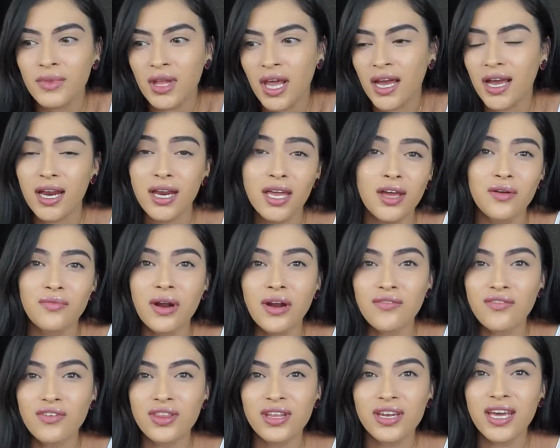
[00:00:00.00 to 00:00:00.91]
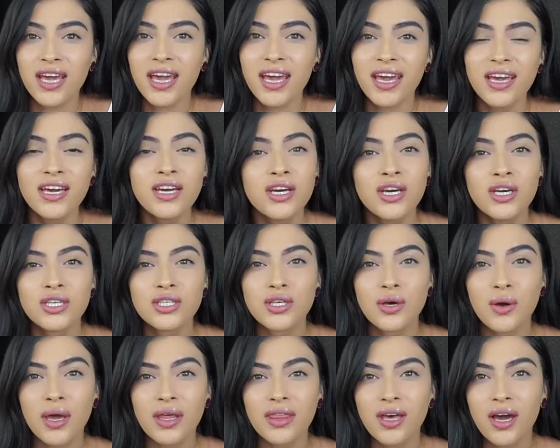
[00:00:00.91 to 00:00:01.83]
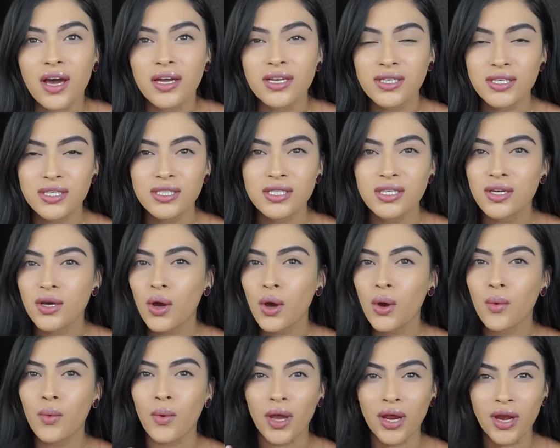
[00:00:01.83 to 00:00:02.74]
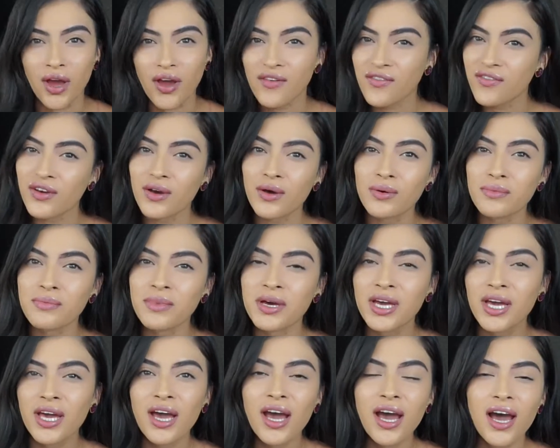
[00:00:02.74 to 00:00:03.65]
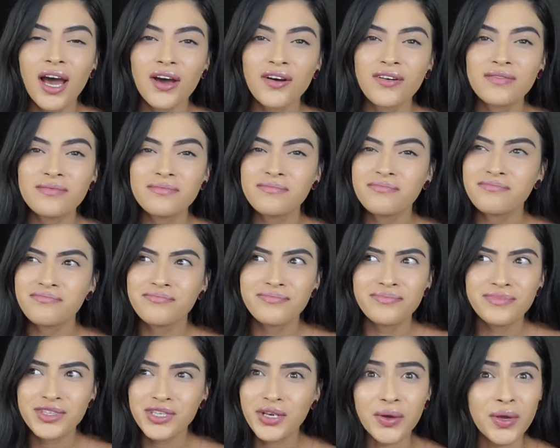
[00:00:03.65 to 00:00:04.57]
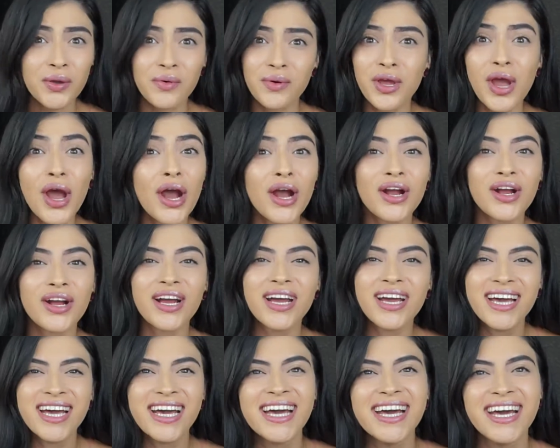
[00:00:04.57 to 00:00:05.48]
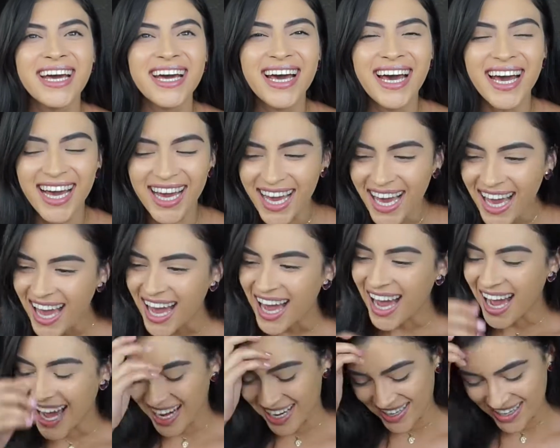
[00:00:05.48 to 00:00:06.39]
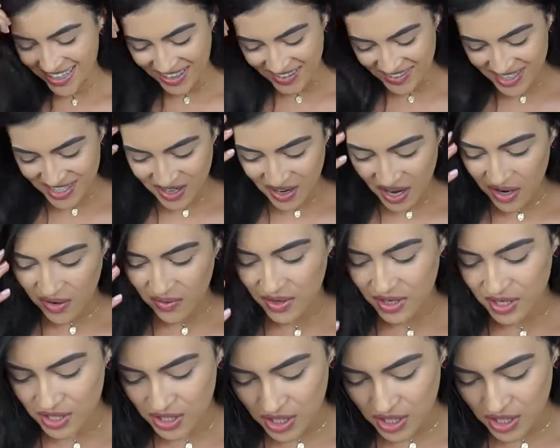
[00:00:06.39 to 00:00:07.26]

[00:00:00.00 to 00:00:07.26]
I gotta get ready for the day, so I thought, why not film? So here we are. I don't know, it's so awkward.